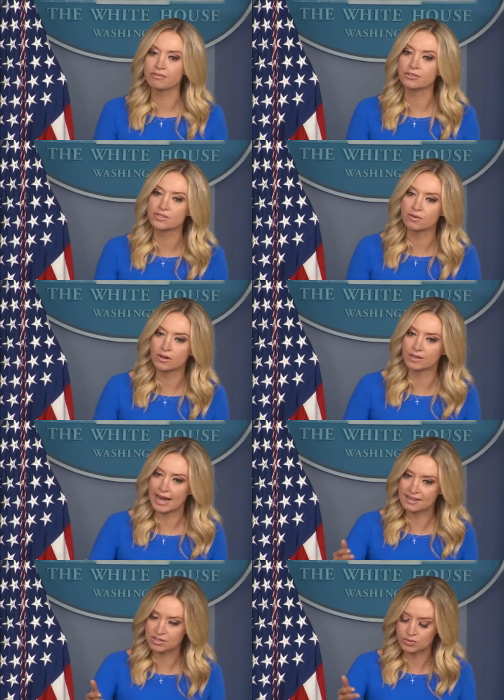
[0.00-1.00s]
First of all,
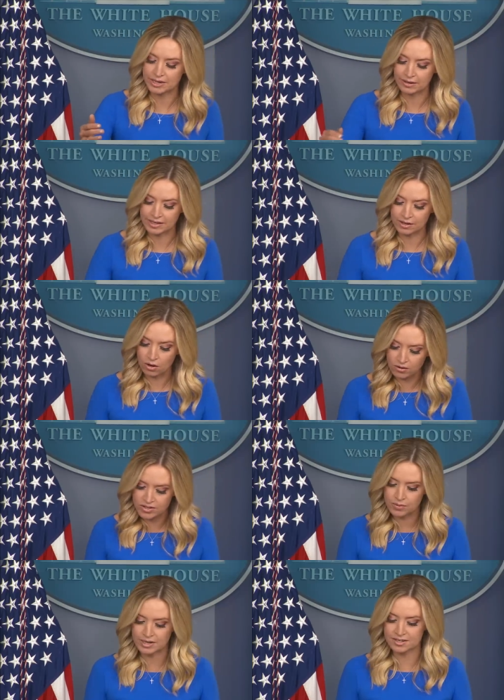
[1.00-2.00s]
last week, he
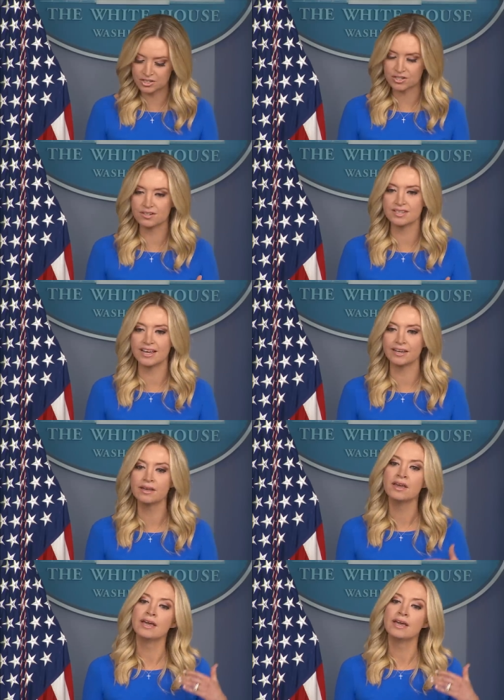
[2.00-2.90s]
also, in addition to saying